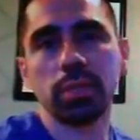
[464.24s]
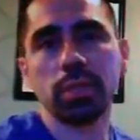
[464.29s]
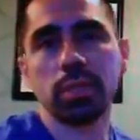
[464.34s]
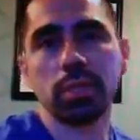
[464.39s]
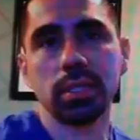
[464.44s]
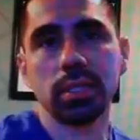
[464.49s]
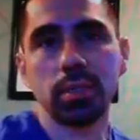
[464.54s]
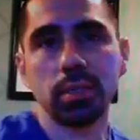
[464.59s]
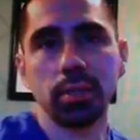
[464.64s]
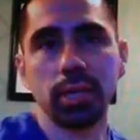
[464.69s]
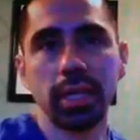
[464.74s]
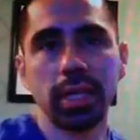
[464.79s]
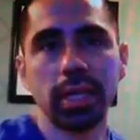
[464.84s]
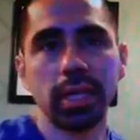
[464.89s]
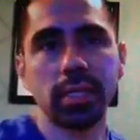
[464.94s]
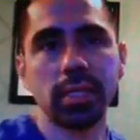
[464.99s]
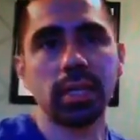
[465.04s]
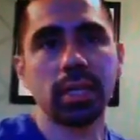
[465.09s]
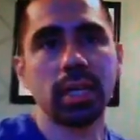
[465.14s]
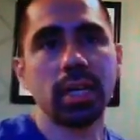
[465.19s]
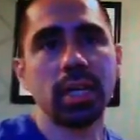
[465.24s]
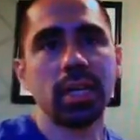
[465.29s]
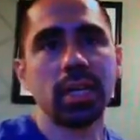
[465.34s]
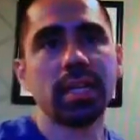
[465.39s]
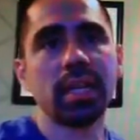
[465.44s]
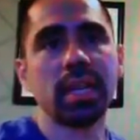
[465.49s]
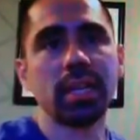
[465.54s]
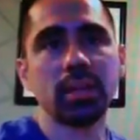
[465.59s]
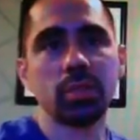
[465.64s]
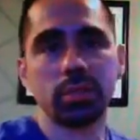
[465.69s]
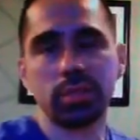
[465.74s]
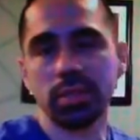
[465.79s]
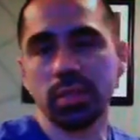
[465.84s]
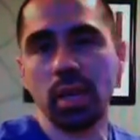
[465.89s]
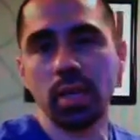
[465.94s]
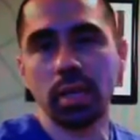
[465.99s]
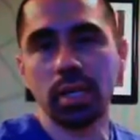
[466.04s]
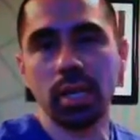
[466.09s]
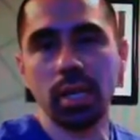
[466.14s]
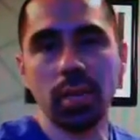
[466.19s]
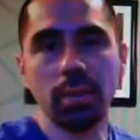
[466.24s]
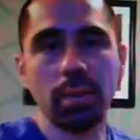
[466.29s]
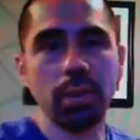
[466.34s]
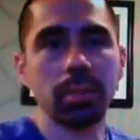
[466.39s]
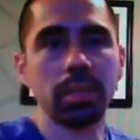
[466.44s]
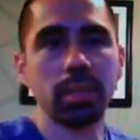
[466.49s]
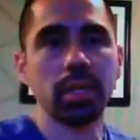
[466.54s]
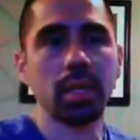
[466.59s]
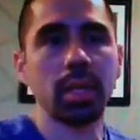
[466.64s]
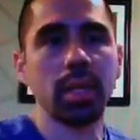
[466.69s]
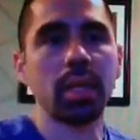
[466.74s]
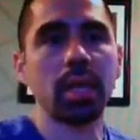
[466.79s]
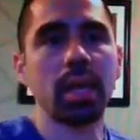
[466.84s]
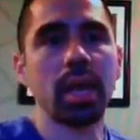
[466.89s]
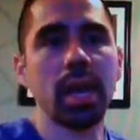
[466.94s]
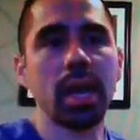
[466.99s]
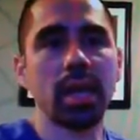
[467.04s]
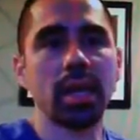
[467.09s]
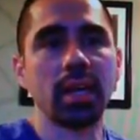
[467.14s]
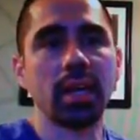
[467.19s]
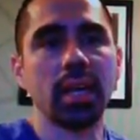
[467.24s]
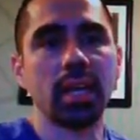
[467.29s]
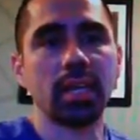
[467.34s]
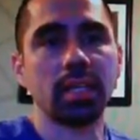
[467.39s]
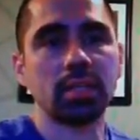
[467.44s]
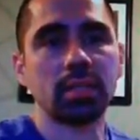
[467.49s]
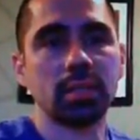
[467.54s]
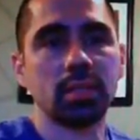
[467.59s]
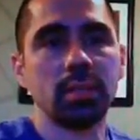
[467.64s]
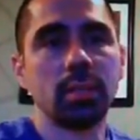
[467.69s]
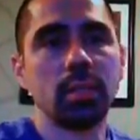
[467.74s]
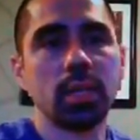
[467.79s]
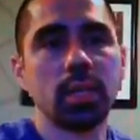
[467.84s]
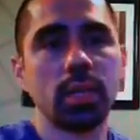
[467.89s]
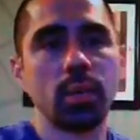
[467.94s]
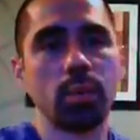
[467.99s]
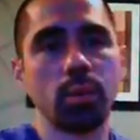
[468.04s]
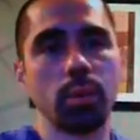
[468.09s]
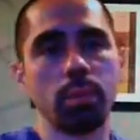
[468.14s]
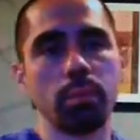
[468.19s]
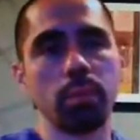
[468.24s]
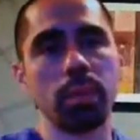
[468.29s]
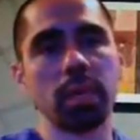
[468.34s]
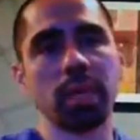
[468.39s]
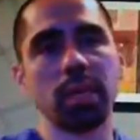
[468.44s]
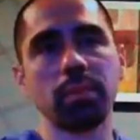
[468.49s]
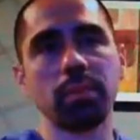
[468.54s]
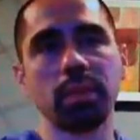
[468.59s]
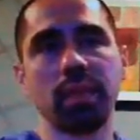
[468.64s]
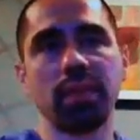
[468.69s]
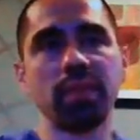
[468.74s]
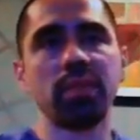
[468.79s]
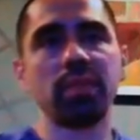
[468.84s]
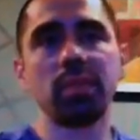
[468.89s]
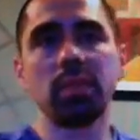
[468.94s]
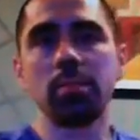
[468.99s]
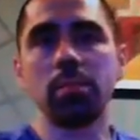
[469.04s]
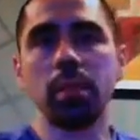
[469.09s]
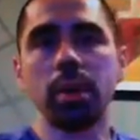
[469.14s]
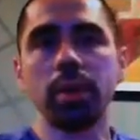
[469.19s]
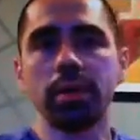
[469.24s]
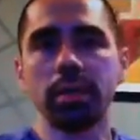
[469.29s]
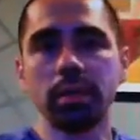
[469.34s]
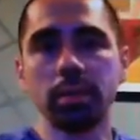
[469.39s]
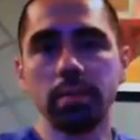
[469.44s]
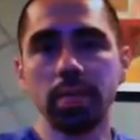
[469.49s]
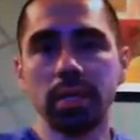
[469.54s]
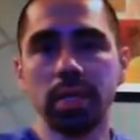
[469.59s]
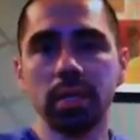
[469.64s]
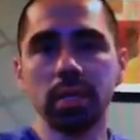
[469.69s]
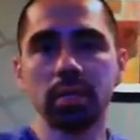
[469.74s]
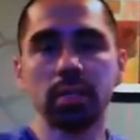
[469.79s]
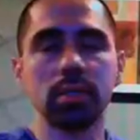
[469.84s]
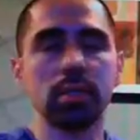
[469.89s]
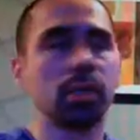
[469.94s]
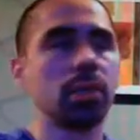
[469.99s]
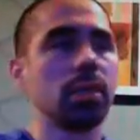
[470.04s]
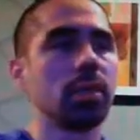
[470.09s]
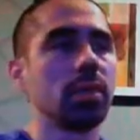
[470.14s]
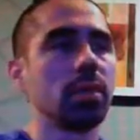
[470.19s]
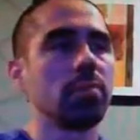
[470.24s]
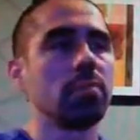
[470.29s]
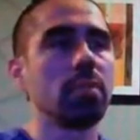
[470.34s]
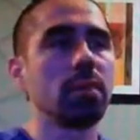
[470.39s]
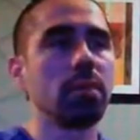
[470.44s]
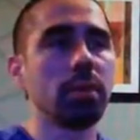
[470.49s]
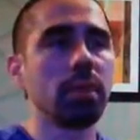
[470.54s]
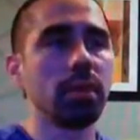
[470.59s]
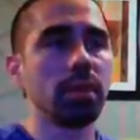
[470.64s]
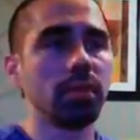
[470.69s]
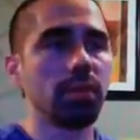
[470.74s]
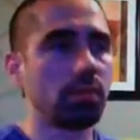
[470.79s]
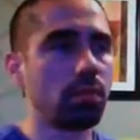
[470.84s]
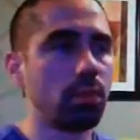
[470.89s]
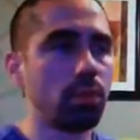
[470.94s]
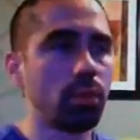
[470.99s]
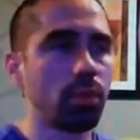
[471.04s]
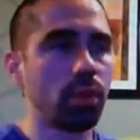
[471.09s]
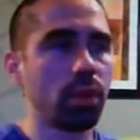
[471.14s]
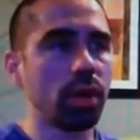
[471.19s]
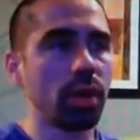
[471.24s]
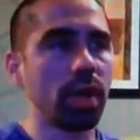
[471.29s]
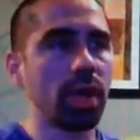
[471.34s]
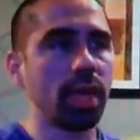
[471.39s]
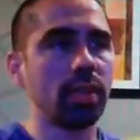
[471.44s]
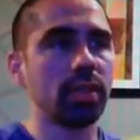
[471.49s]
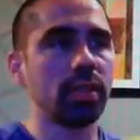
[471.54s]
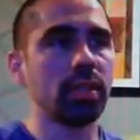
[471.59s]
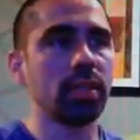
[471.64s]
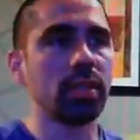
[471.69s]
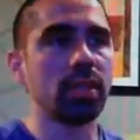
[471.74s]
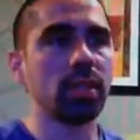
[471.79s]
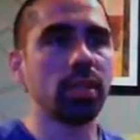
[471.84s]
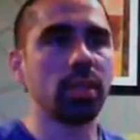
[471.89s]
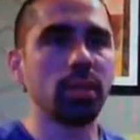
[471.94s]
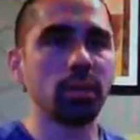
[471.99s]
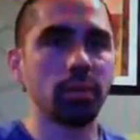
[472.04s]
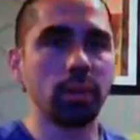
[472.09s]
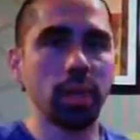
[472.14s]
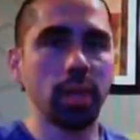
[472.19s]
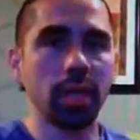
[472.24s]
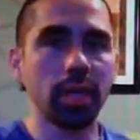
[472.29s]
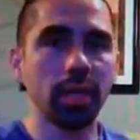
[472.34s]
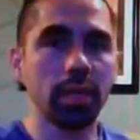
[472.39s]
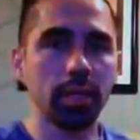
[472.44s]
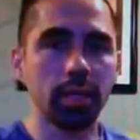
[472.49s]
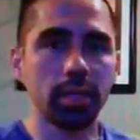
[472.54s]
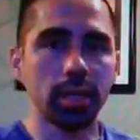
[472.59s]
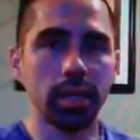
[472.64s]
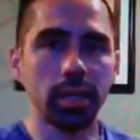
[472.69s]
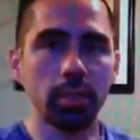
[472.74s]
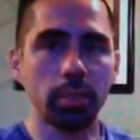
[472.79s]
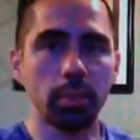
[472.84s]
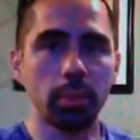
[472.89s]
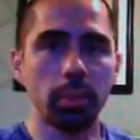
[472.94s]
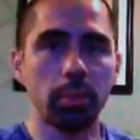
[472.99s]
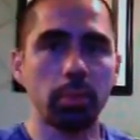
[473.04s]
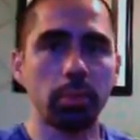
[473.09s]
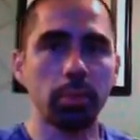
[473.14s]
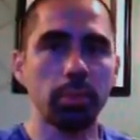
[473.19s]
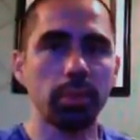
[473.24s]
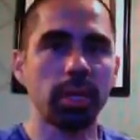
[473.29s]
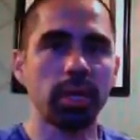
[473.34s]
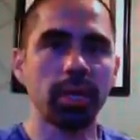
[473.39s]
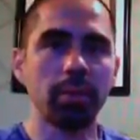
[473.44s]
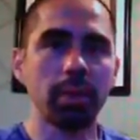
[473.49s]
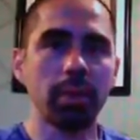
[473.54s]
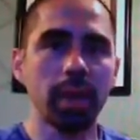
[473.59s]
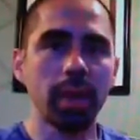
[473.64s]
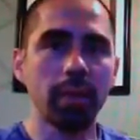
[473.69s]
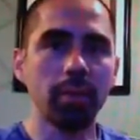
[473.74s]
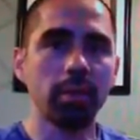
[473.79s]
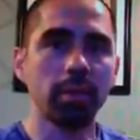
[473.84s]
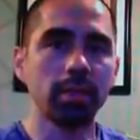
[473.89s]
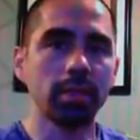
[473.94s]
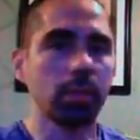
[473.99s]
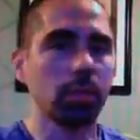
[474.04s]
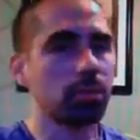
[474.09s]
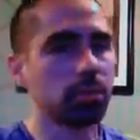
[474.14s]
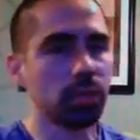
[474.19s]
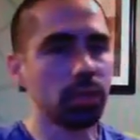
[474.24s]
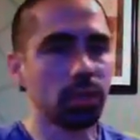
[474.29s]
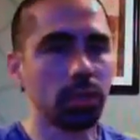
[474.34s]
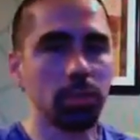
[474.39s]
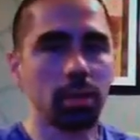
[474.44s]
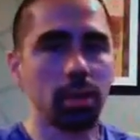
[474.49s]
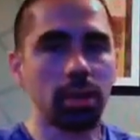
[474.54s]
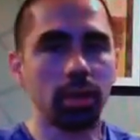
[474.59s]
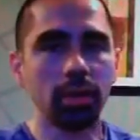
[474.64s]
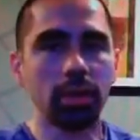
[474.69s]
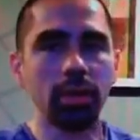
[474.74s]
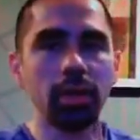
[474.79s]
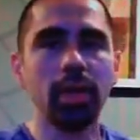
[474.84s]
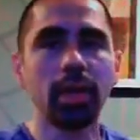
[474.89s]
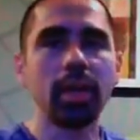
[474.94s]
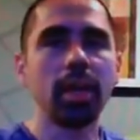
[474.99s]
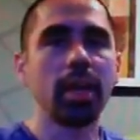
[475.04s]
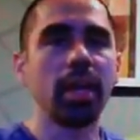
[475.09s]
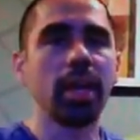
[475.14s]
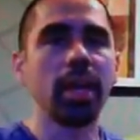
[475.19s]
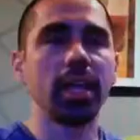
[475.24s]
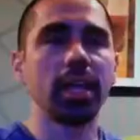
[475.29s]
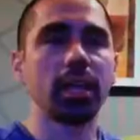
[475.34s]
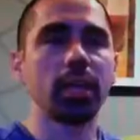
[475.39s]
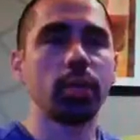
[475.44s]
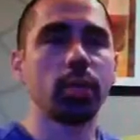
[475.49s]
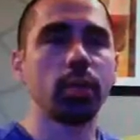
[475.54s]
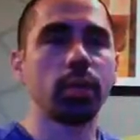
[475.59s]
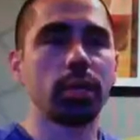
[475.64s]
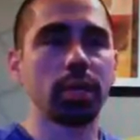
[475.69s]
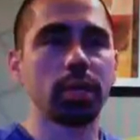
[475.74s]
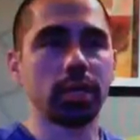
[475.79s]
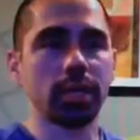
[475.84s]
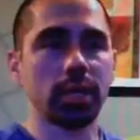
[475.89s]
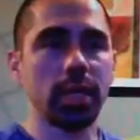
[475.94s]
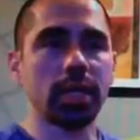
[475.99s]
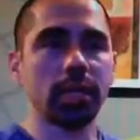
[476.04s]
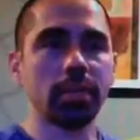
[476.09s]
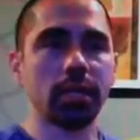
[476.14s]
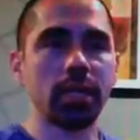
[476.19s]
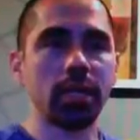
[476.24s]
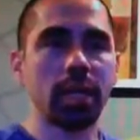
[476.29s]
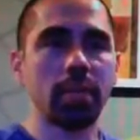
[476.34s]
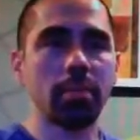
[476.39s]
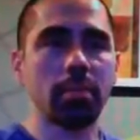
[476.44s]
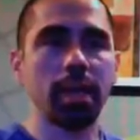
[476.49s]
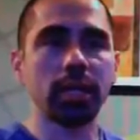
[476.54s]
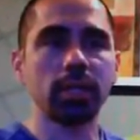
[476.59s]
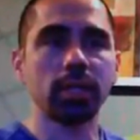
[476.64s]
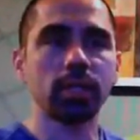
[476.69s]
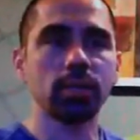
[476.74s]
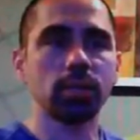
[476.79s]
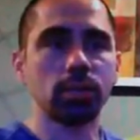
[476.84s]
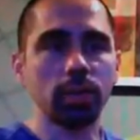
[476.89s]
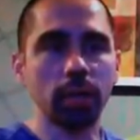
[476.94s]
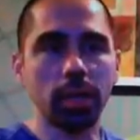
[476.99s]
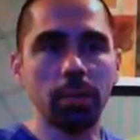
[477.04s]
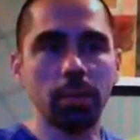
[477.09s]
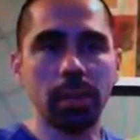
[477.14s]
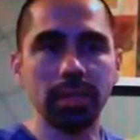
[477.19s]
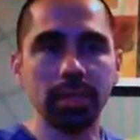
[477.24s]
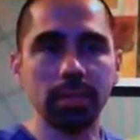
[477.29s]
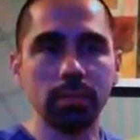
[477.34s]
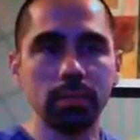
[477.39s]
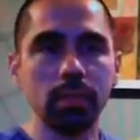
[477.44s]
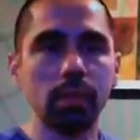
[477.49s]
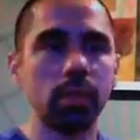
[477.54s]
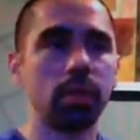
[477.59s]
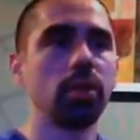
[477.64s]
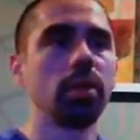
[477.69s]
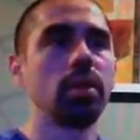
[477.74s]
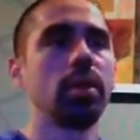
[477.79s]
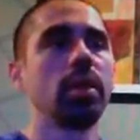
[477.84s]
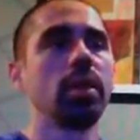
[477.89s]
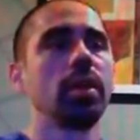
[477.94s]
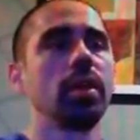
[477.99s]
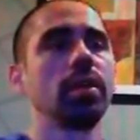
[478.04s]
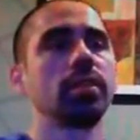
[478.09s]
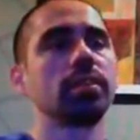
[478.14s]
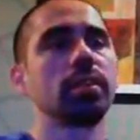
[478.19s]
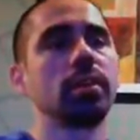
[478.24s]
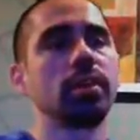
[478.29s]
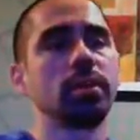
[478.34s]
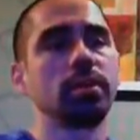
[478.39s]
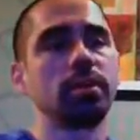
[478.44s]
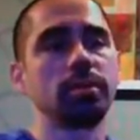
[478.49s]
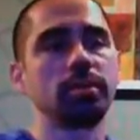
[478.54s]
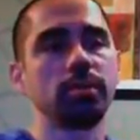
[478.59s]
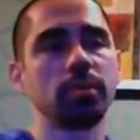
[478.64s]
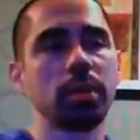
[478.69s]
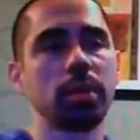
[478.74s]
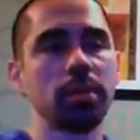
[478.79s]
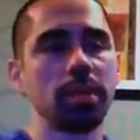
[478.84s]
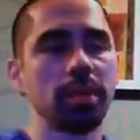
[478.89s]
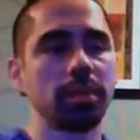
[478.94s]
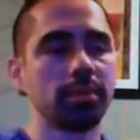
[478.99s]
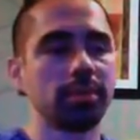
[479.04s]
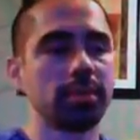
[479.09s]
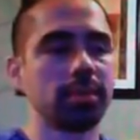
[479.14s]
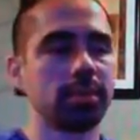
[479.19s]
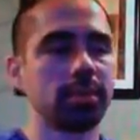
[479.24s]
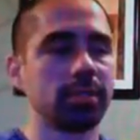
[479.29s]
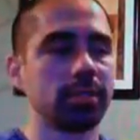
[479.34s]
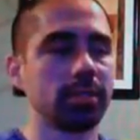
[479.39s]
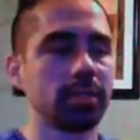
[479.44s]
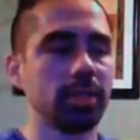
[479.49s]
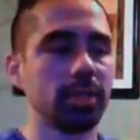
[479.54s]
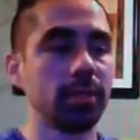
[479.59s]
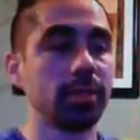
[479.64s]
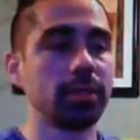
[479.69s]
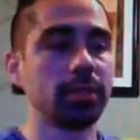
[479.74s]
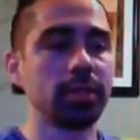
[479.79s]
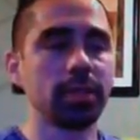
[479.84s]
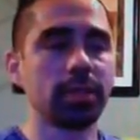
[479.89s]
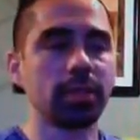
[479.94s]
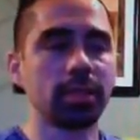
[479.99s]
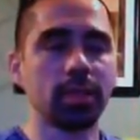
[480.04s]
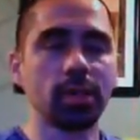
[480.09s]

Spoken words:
these two ladies that they were stocking up. I mean, they were picking up like 15 bottles a piece, maybe even more. And the other people were getting mad because they took them all, and they were actually came back to try to buy some more. So I mean, it was just